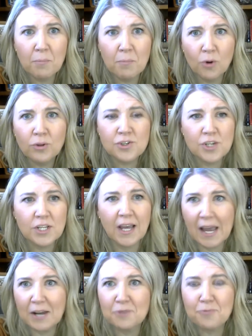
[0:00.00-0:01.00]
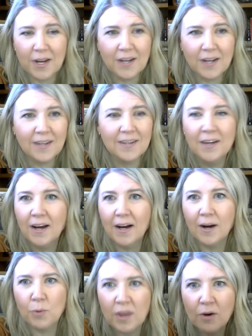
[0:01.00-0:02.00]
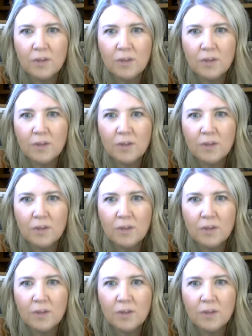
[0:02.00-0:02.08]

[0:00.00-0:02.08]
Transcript: both Sheila and Rick, without